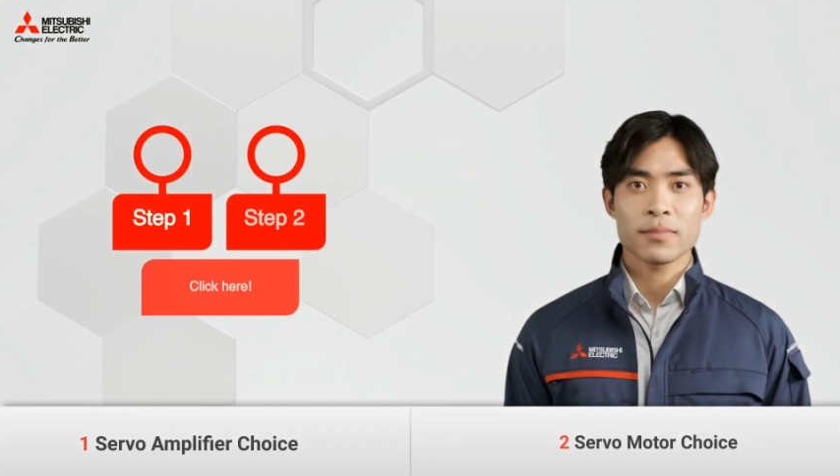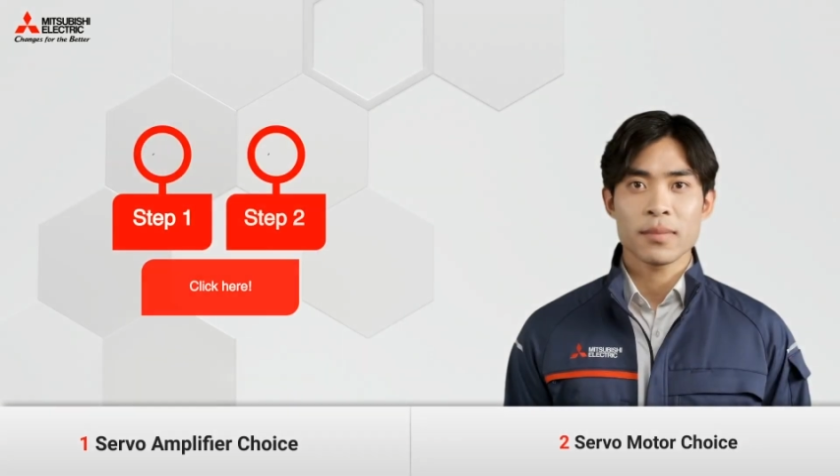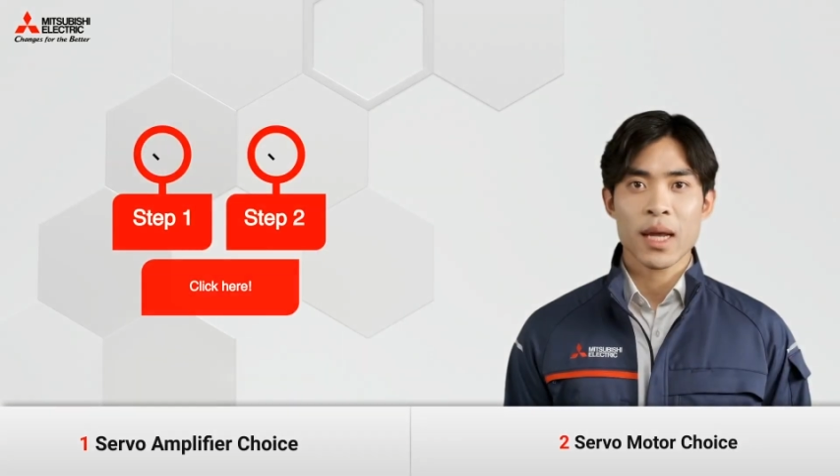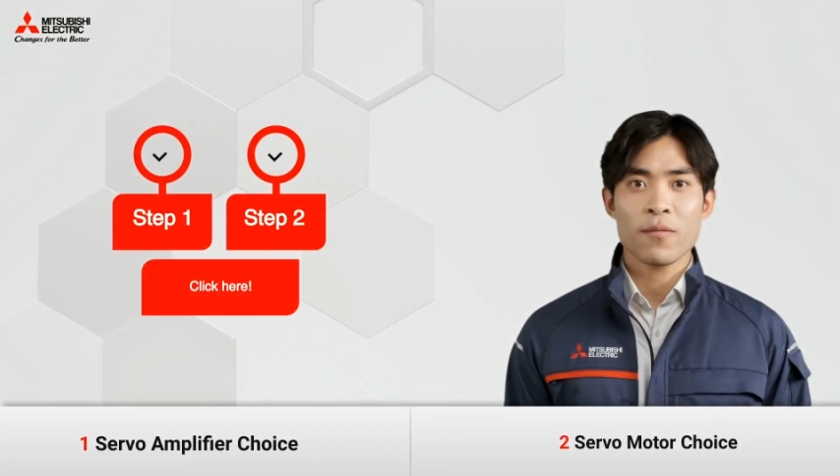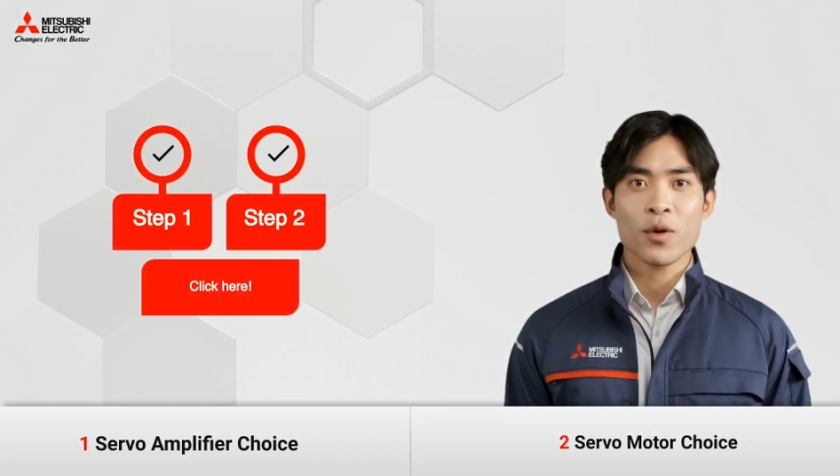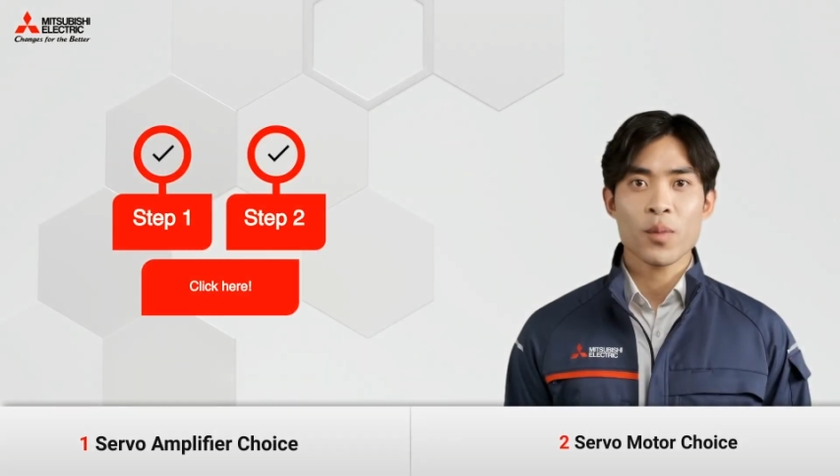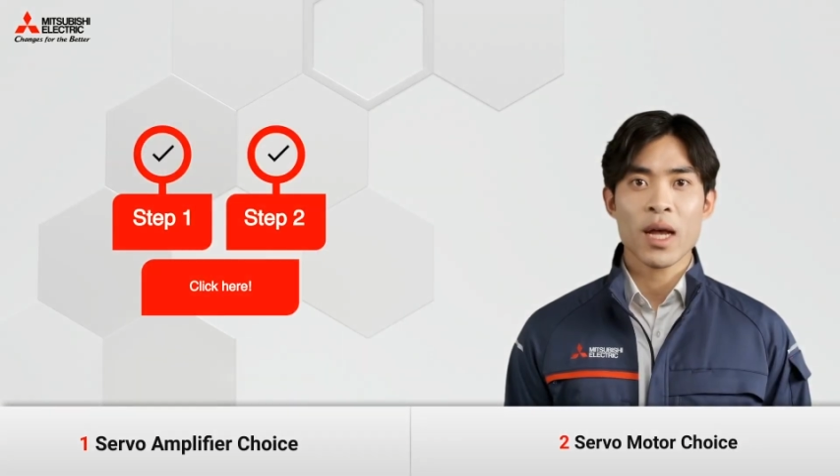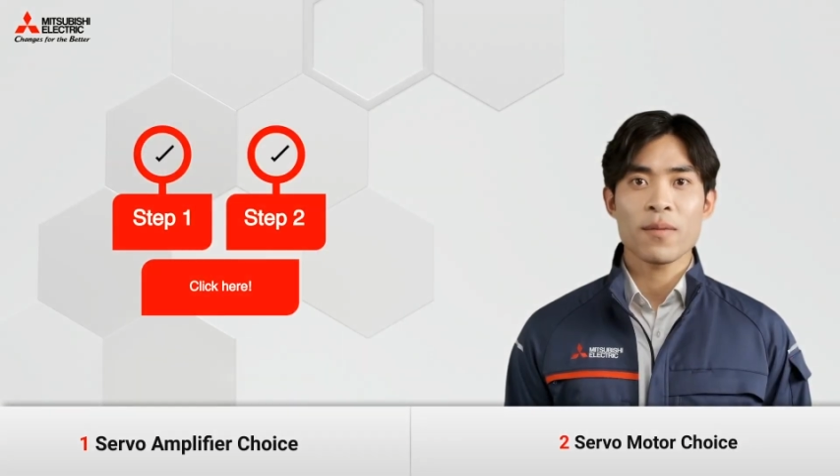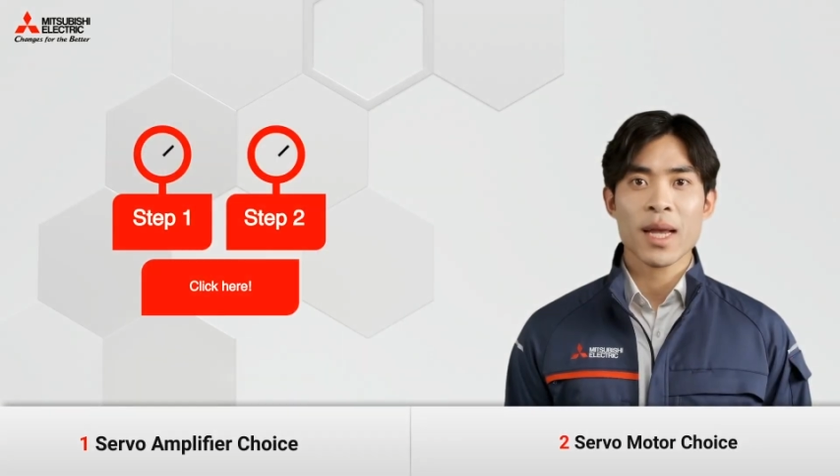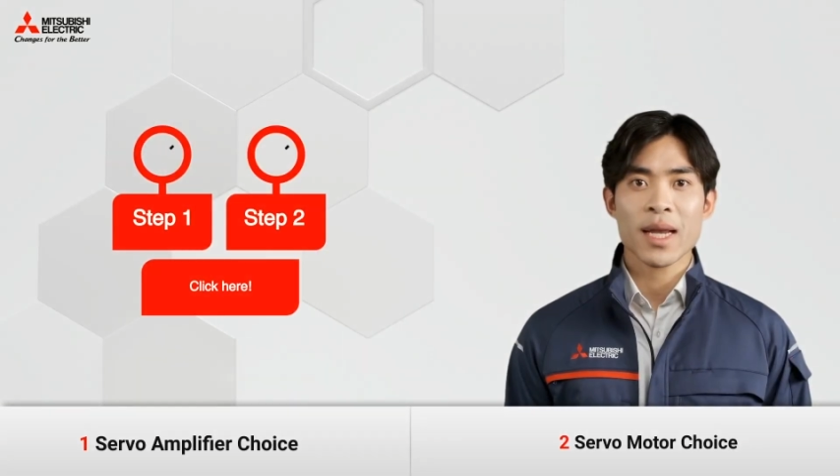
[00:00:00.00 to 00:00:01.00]
If you
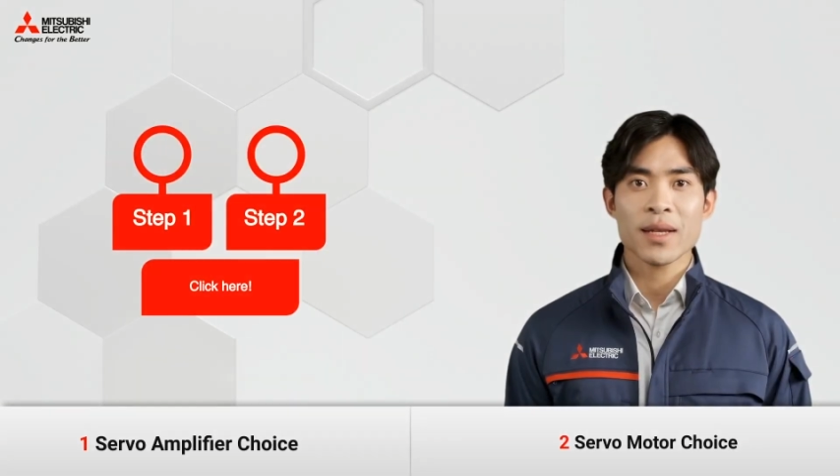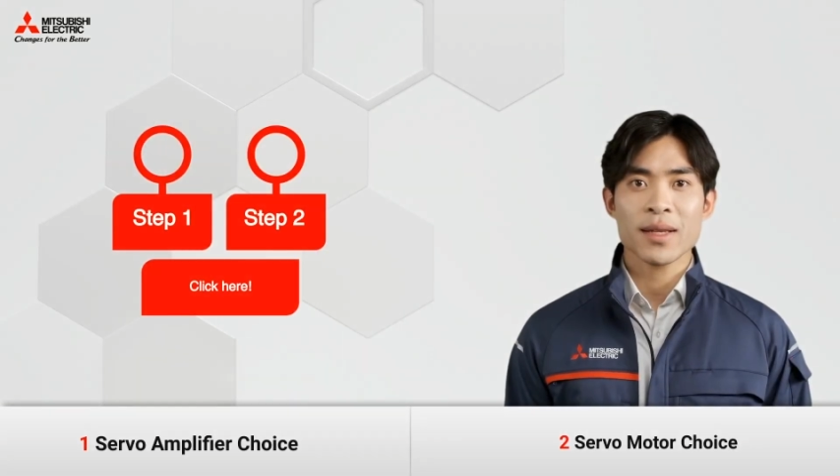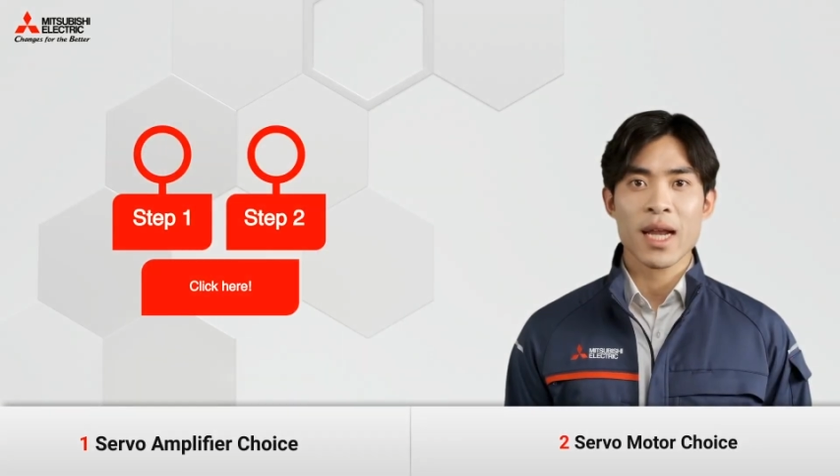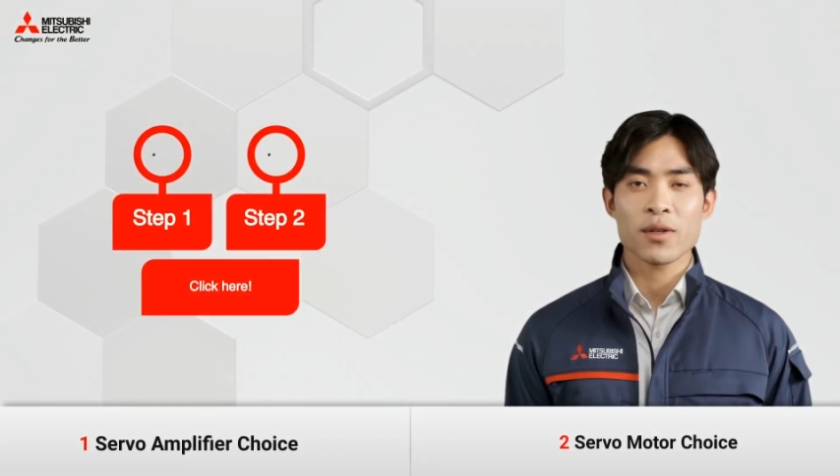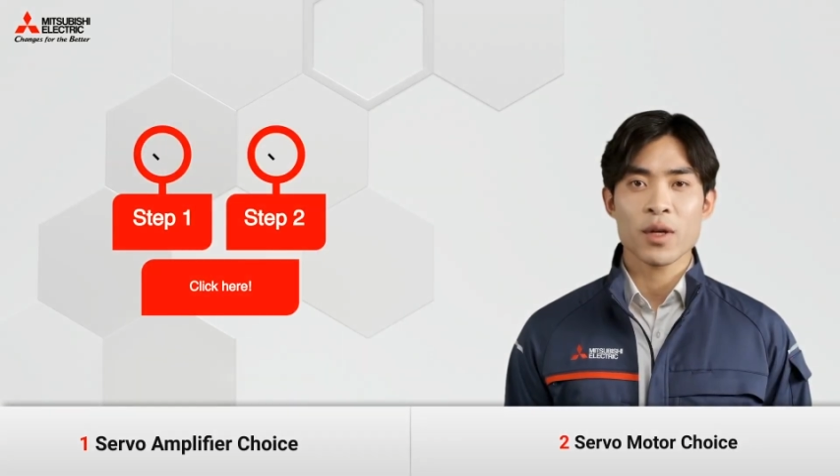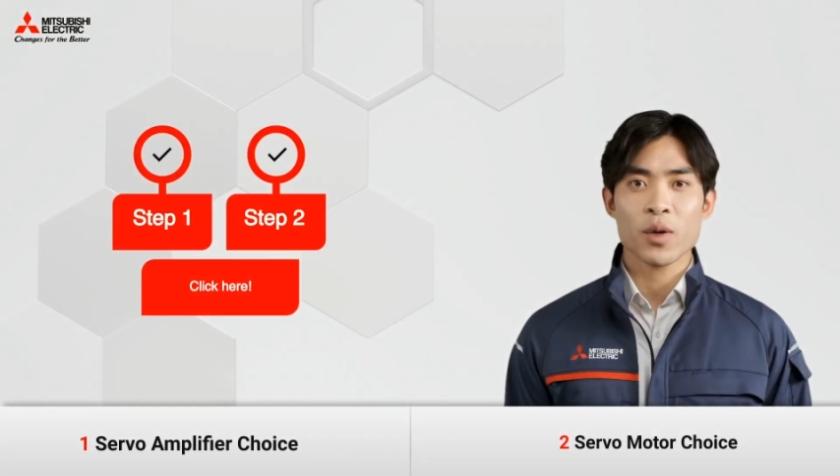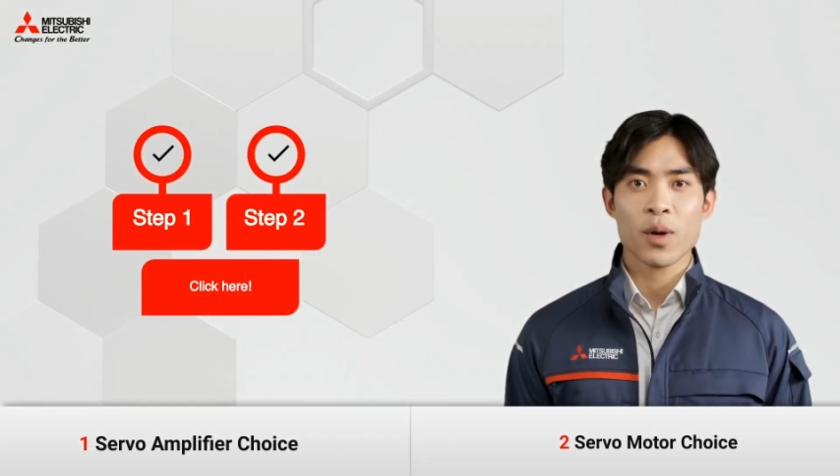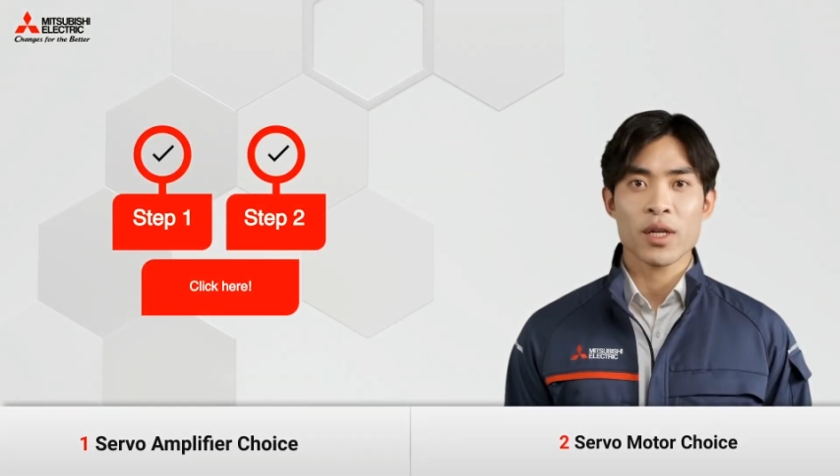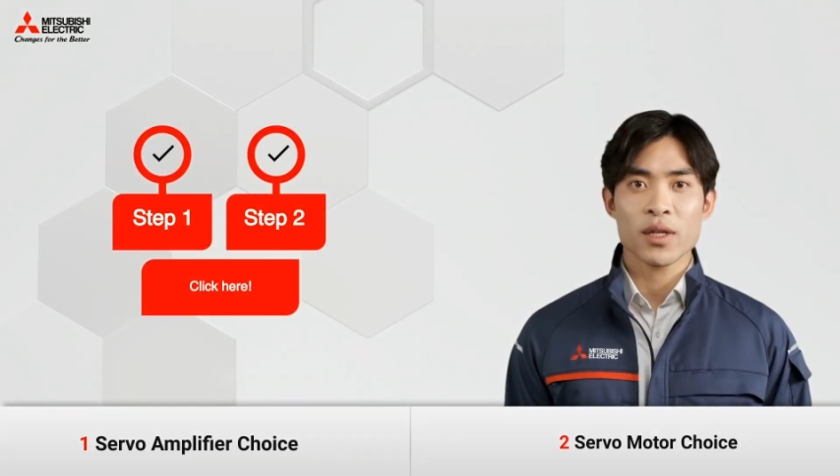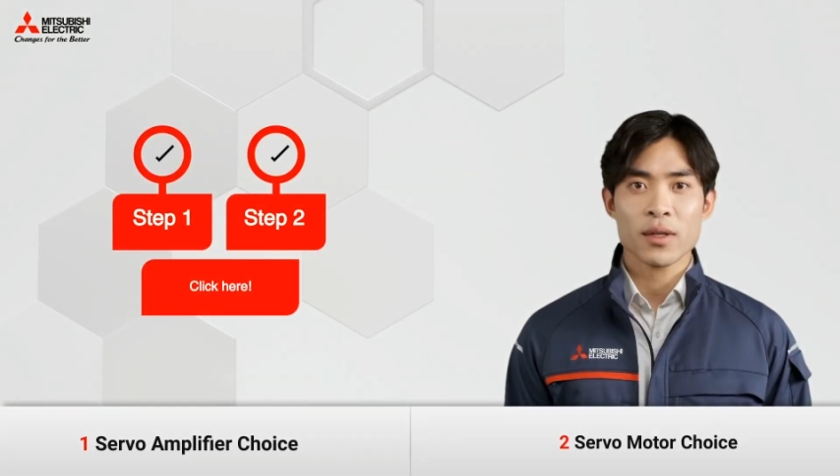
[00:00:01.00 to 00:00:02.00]
have any doubts or
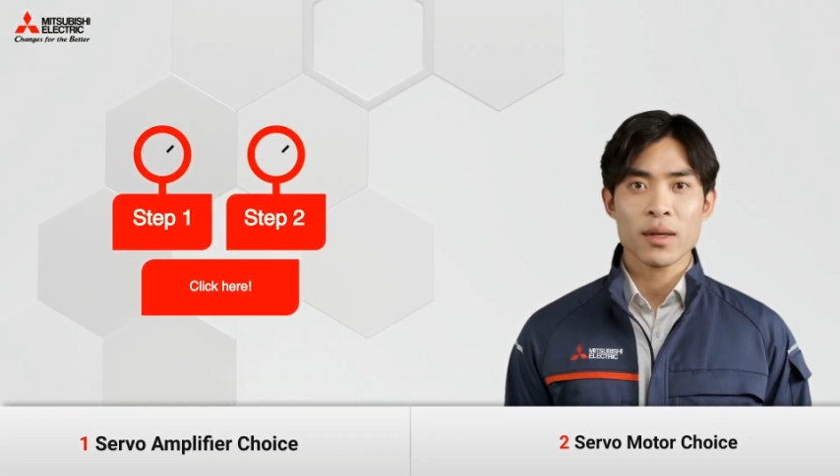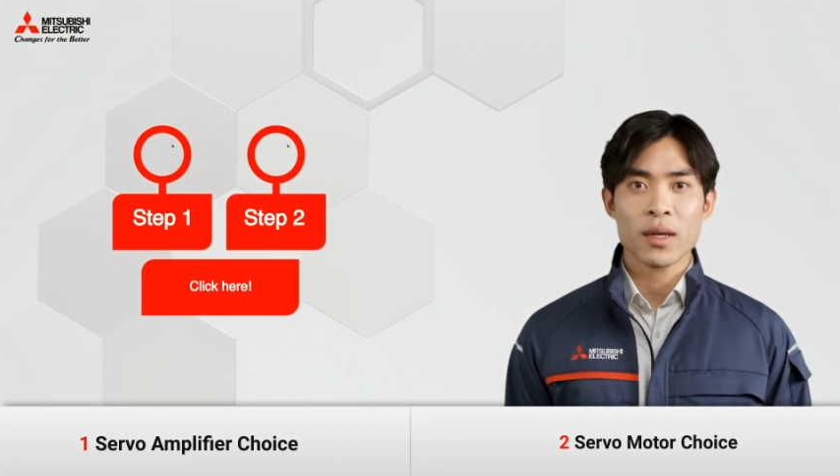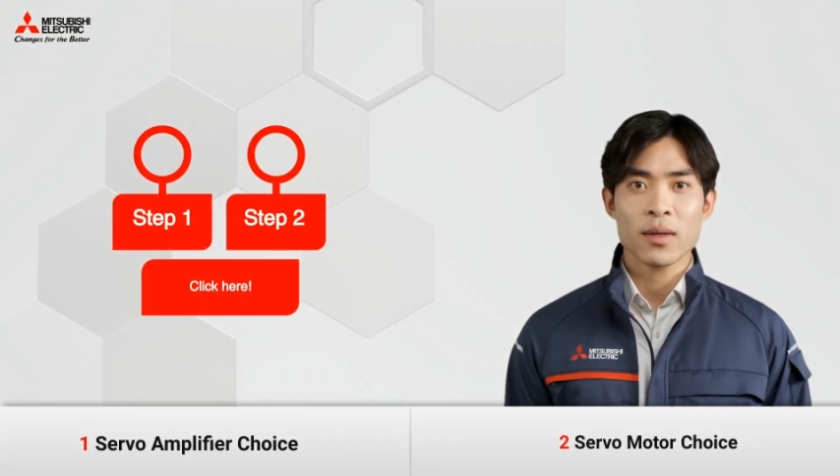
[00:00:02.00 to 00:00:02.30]
questions,